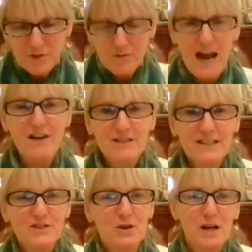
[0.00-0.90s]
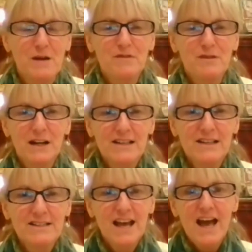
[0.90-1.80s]
surroundings don't come from
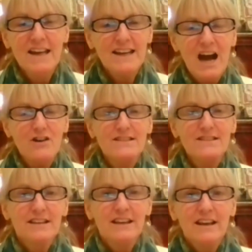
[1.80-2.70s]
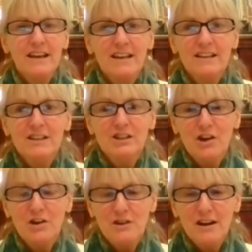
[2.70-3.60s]
us. And now it's, you
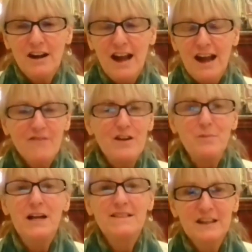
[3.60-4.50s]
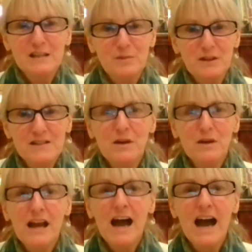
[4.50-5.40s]
know, every pleasant experience
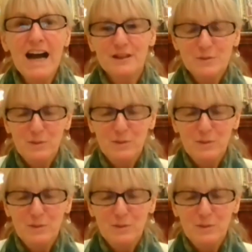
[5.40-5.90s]
we have